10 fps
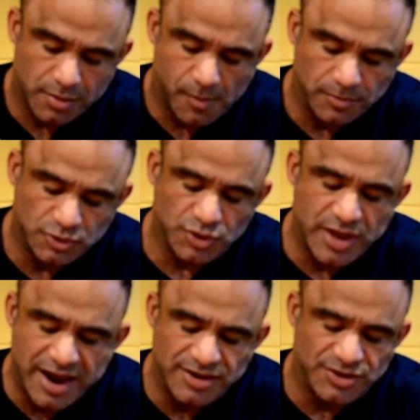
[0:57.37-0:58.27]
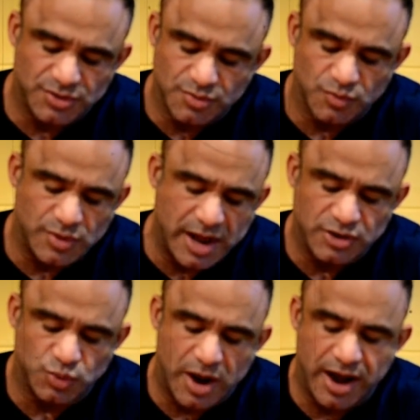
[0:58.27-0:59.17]
So that is
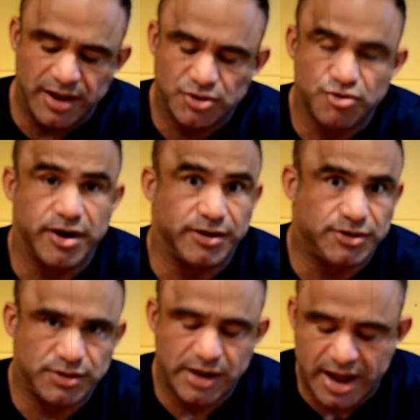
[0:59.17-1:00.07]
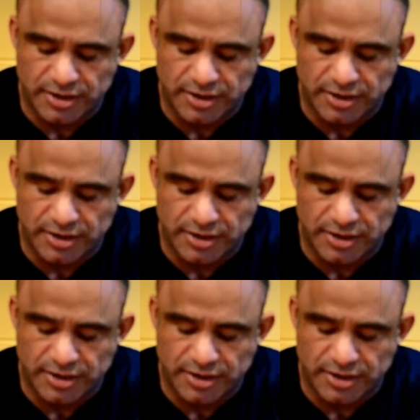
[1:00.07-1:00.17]
why Chris has